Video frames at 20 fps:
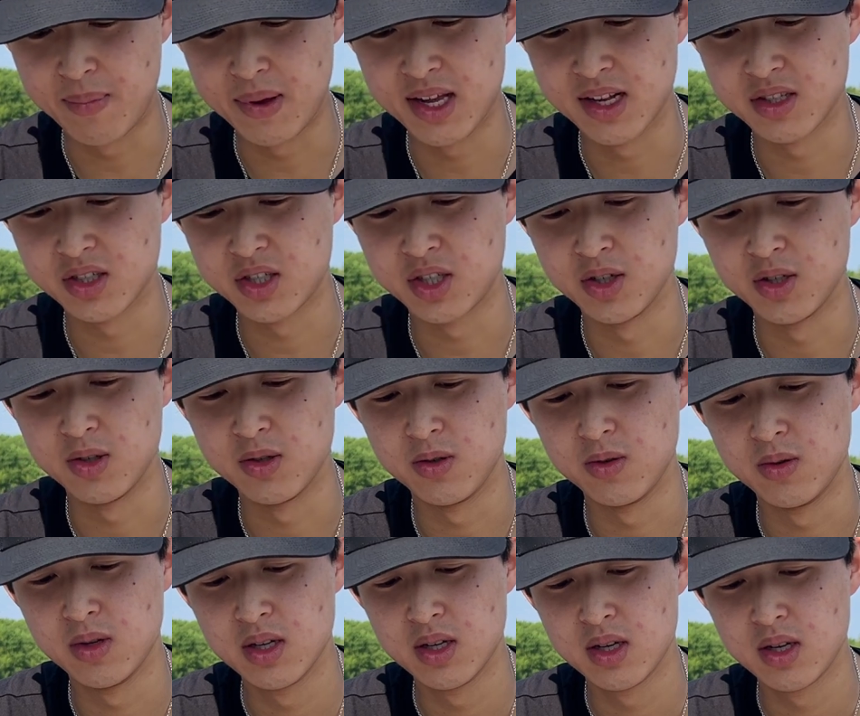been to
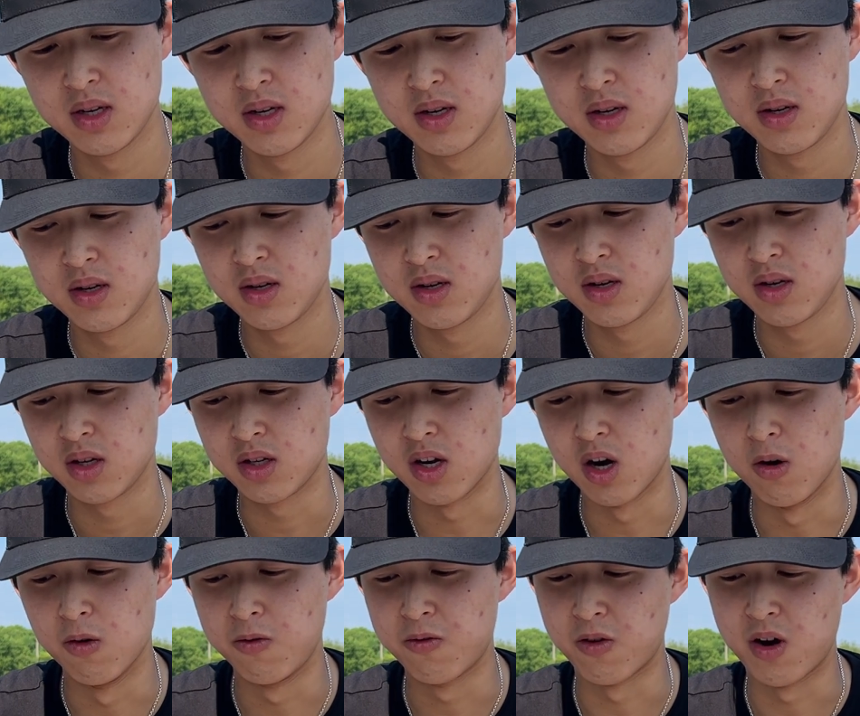
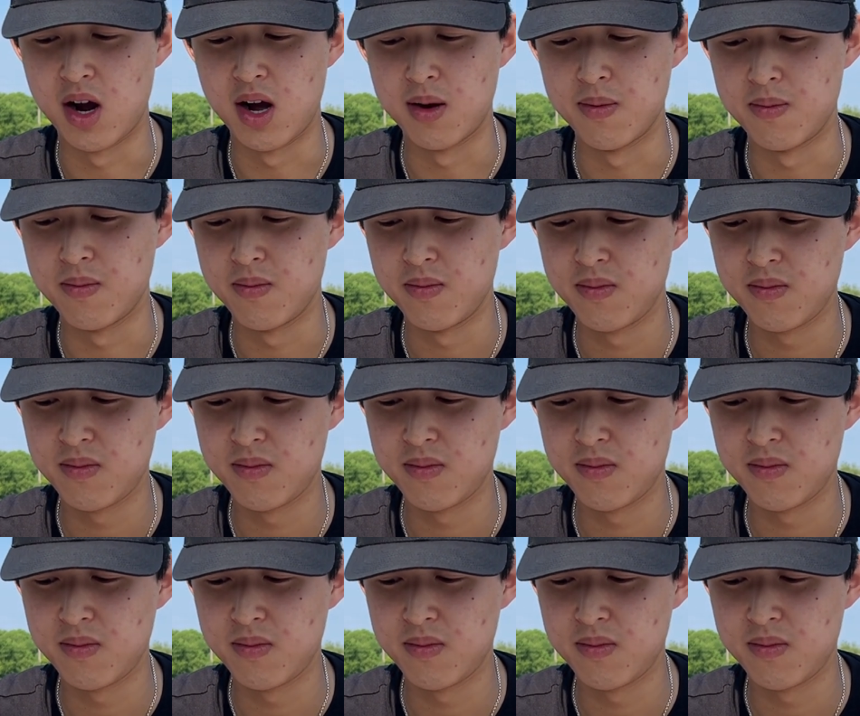go from